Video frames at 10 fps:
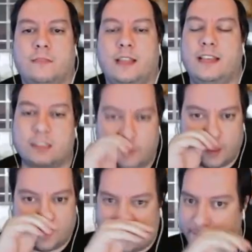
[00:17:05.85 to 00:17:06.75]
He gets a little
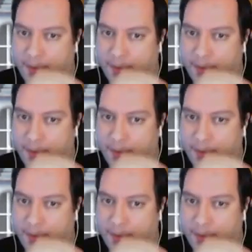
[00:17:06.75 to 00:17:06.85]
bit of black